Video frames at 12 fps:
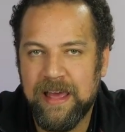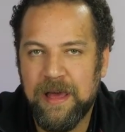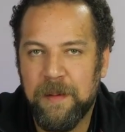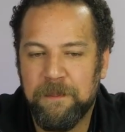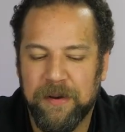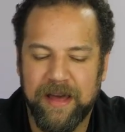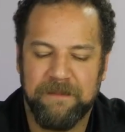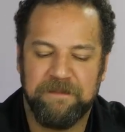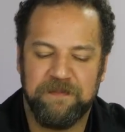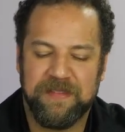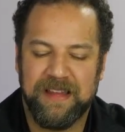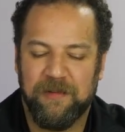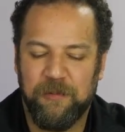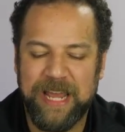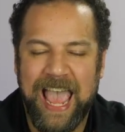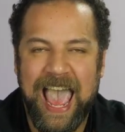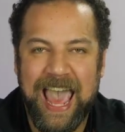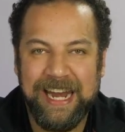But we
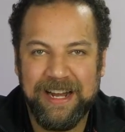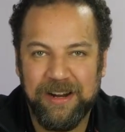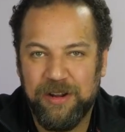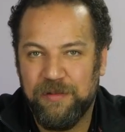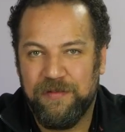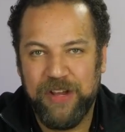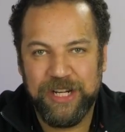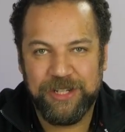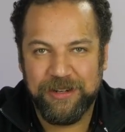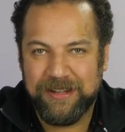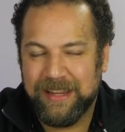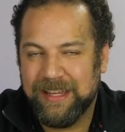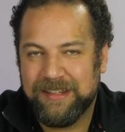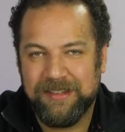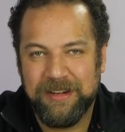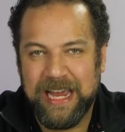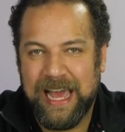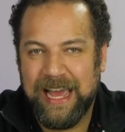added a new feature to this,
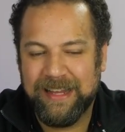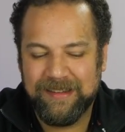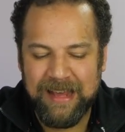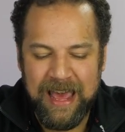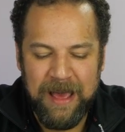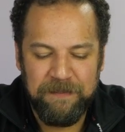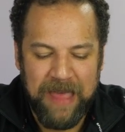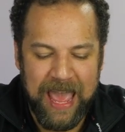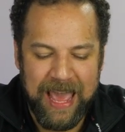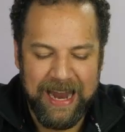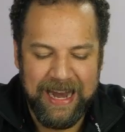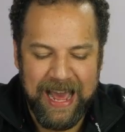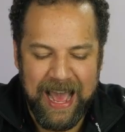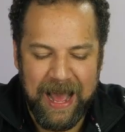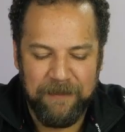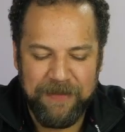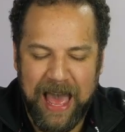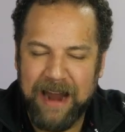you guys. And
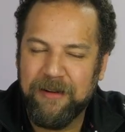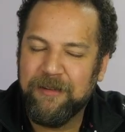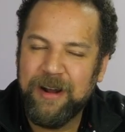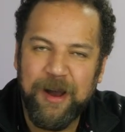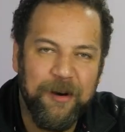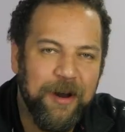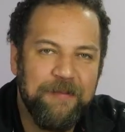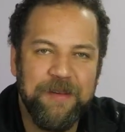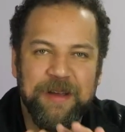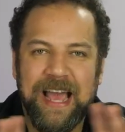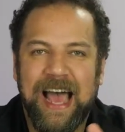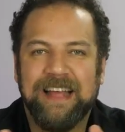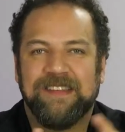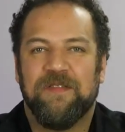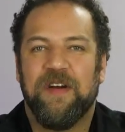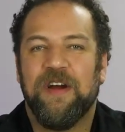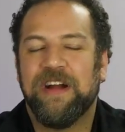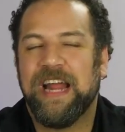I don't know if you guys
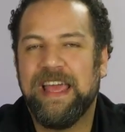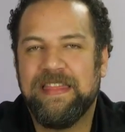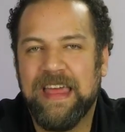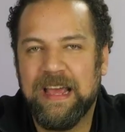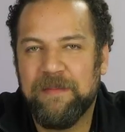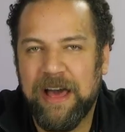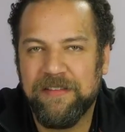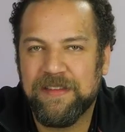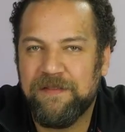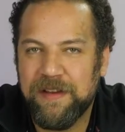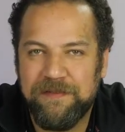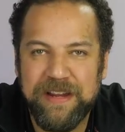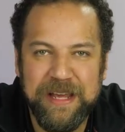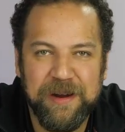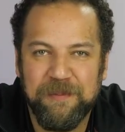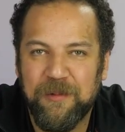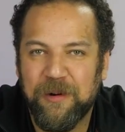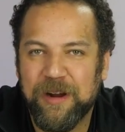have heard anything about the 50-year
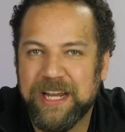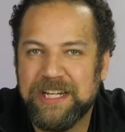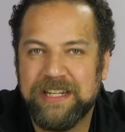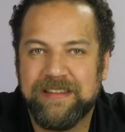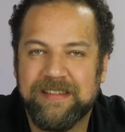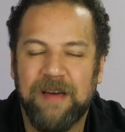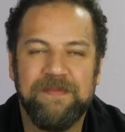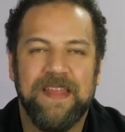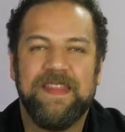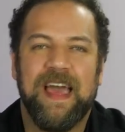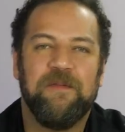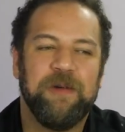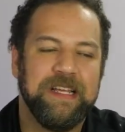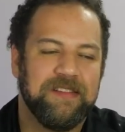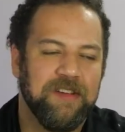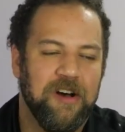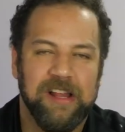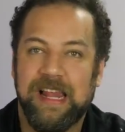mortgage. It's something that we
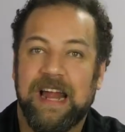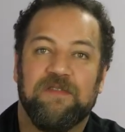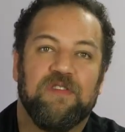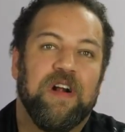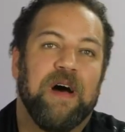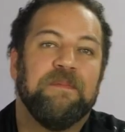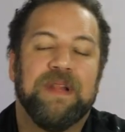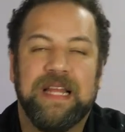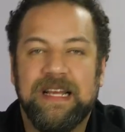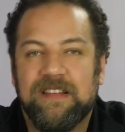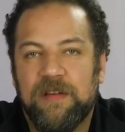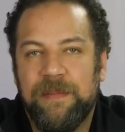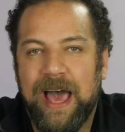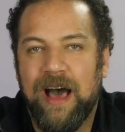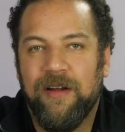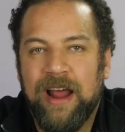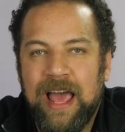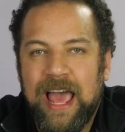saw a lot of rumblings
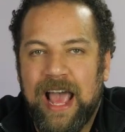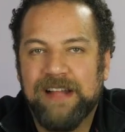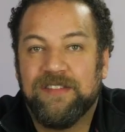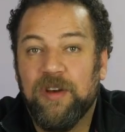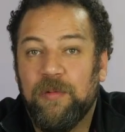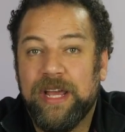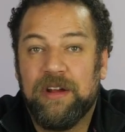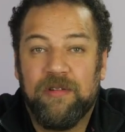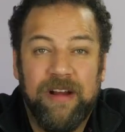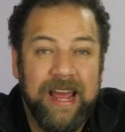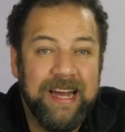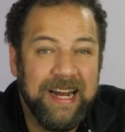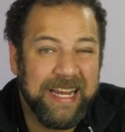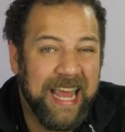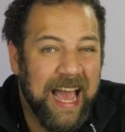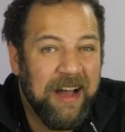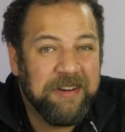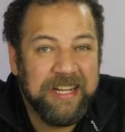about. And so we created a
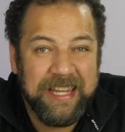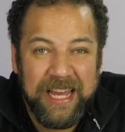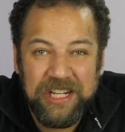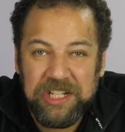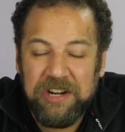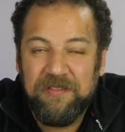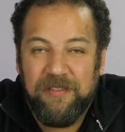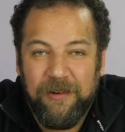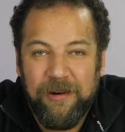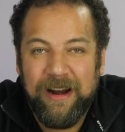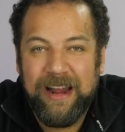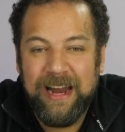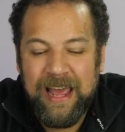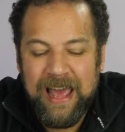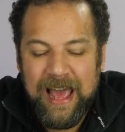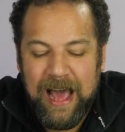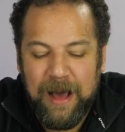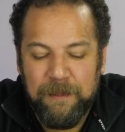calculation for it.
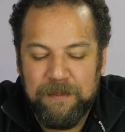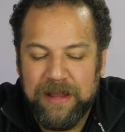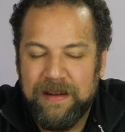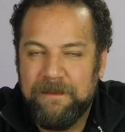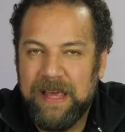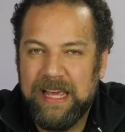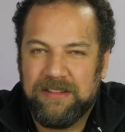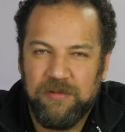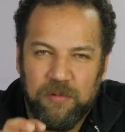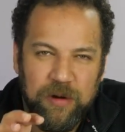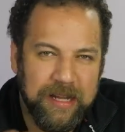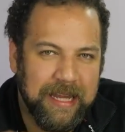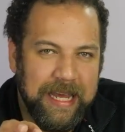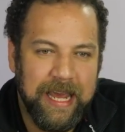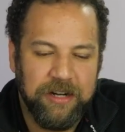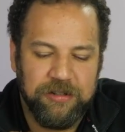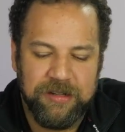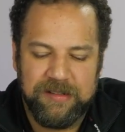But it's really
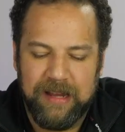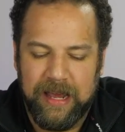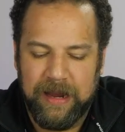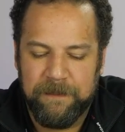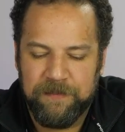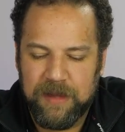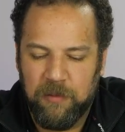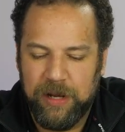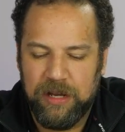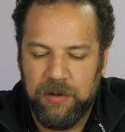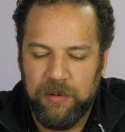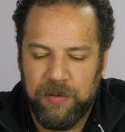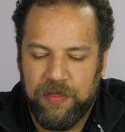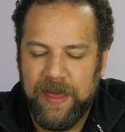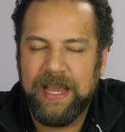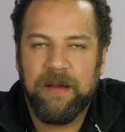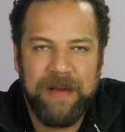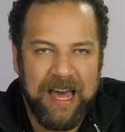interesting when you
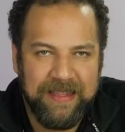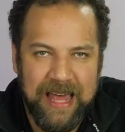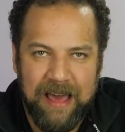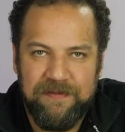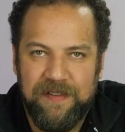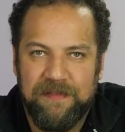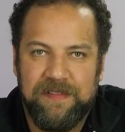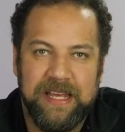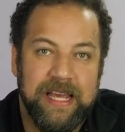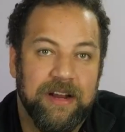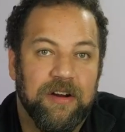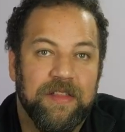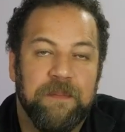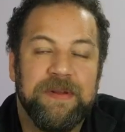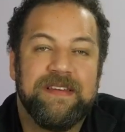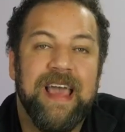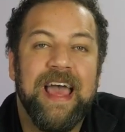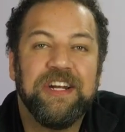think about that 50-year, the
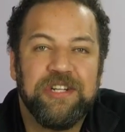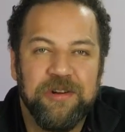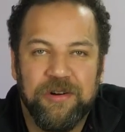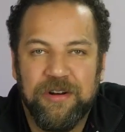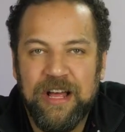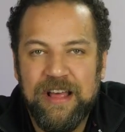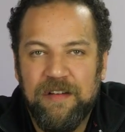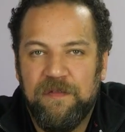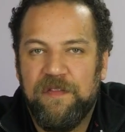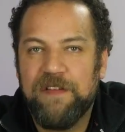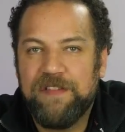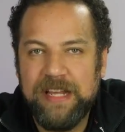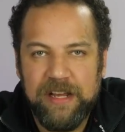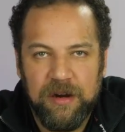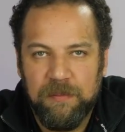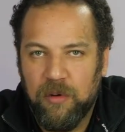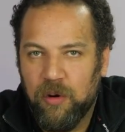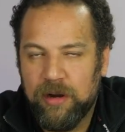potential 50-year
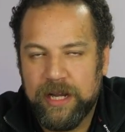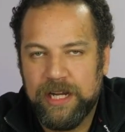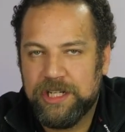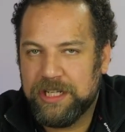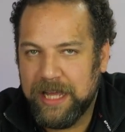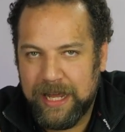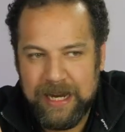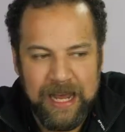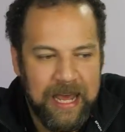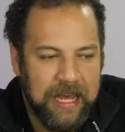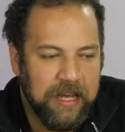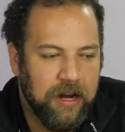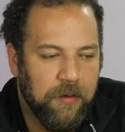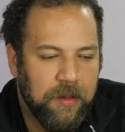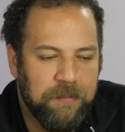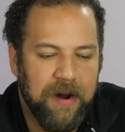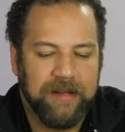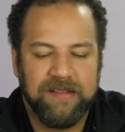mortgage that, the
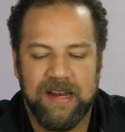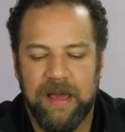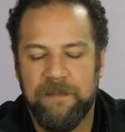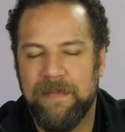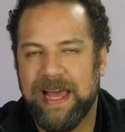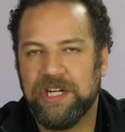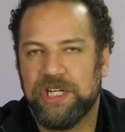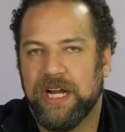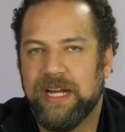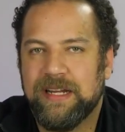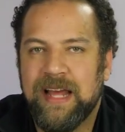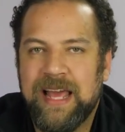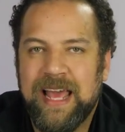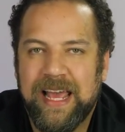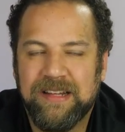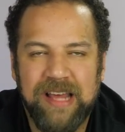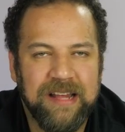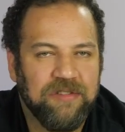president mentioned.
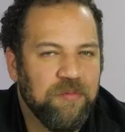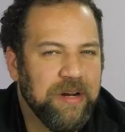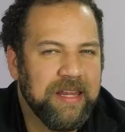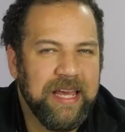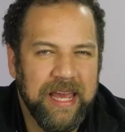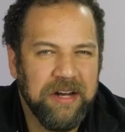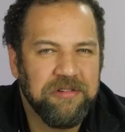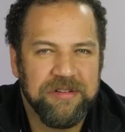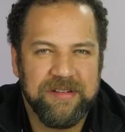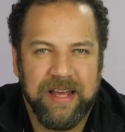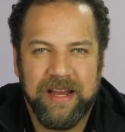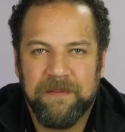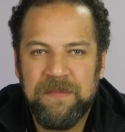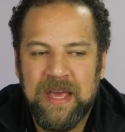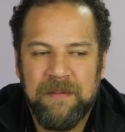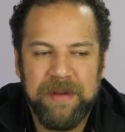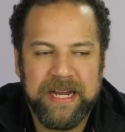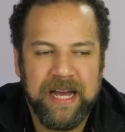It's really interesting
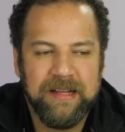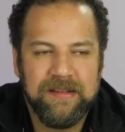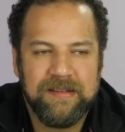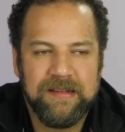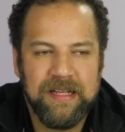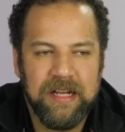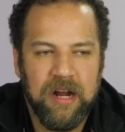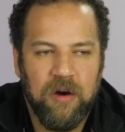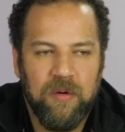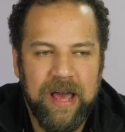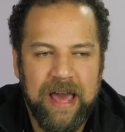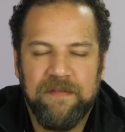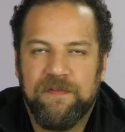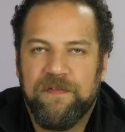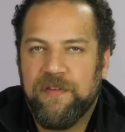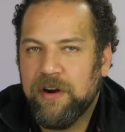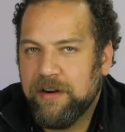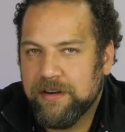because, at
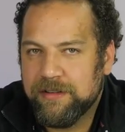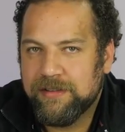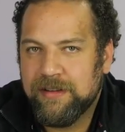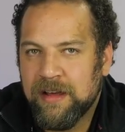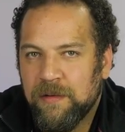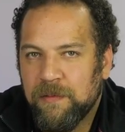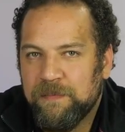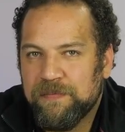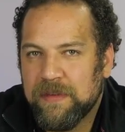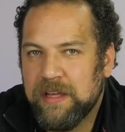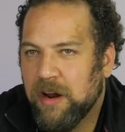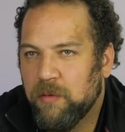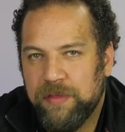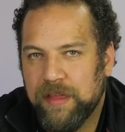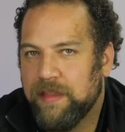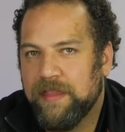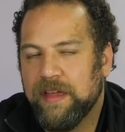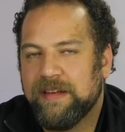first,
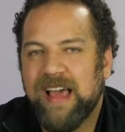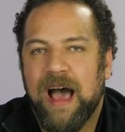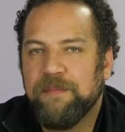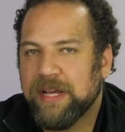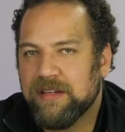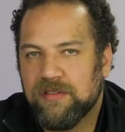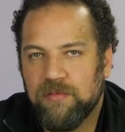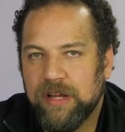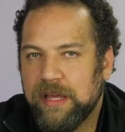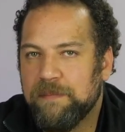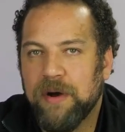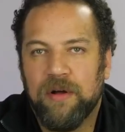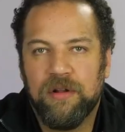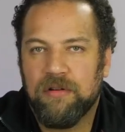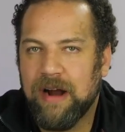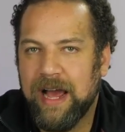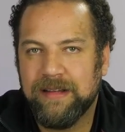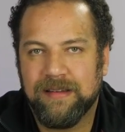the topic is really
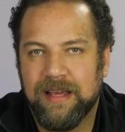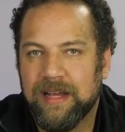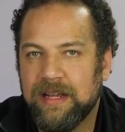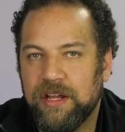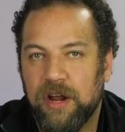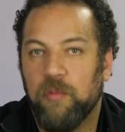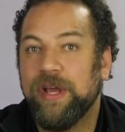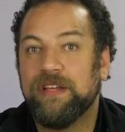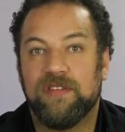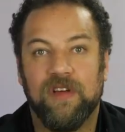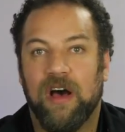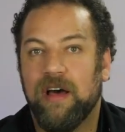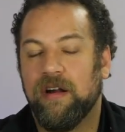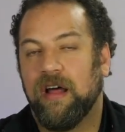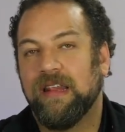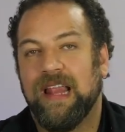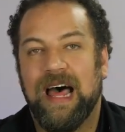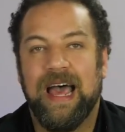polarizing. We saw it
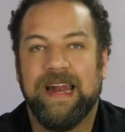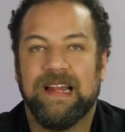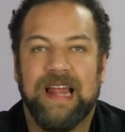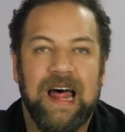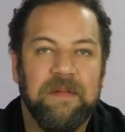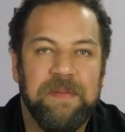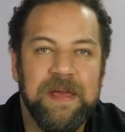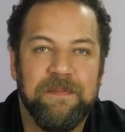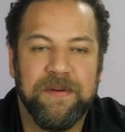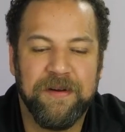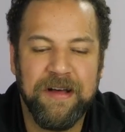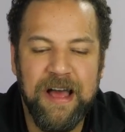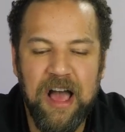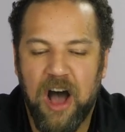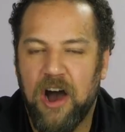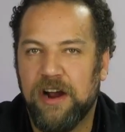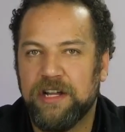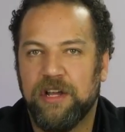online, a lot of people
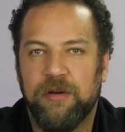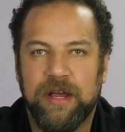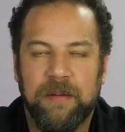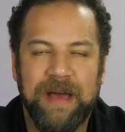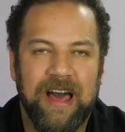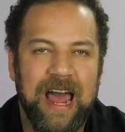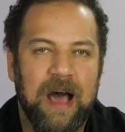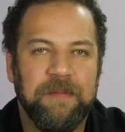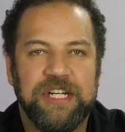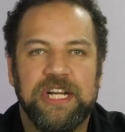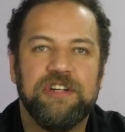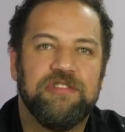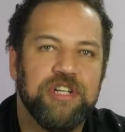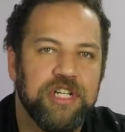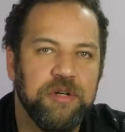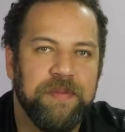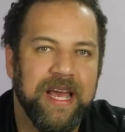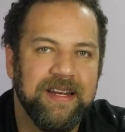arguing about how much interest
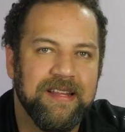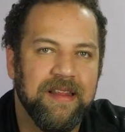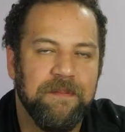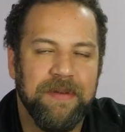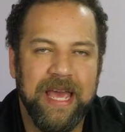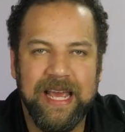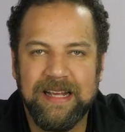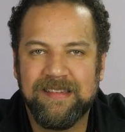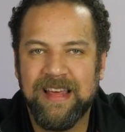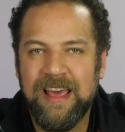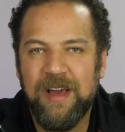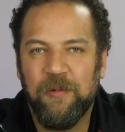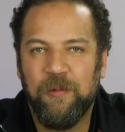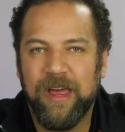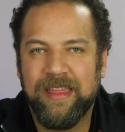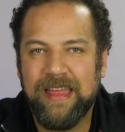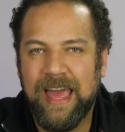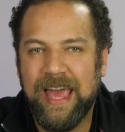you pay to the banks
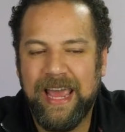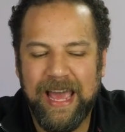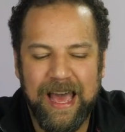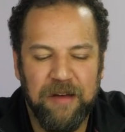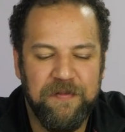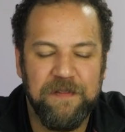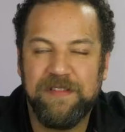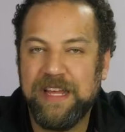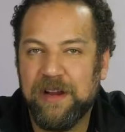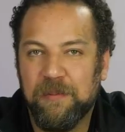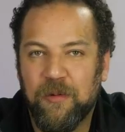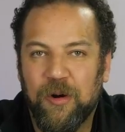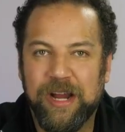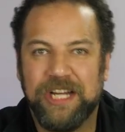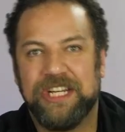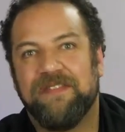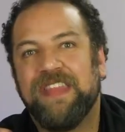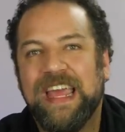with a 50-year
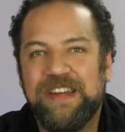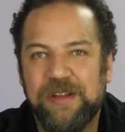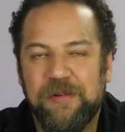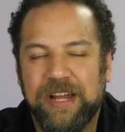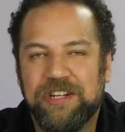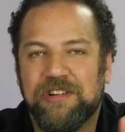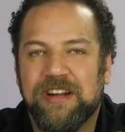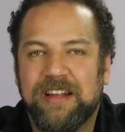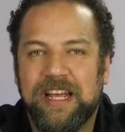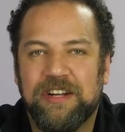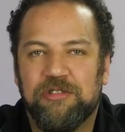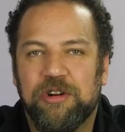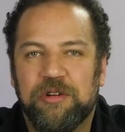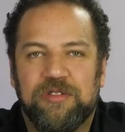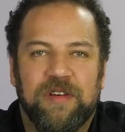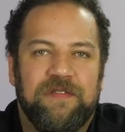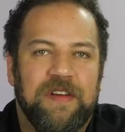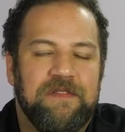mortgage if they do introduce
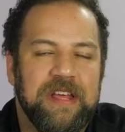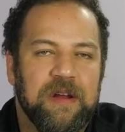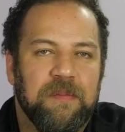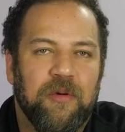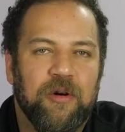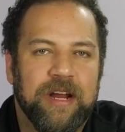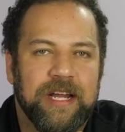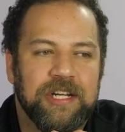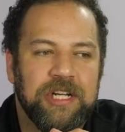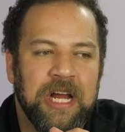a 50-year mortgage.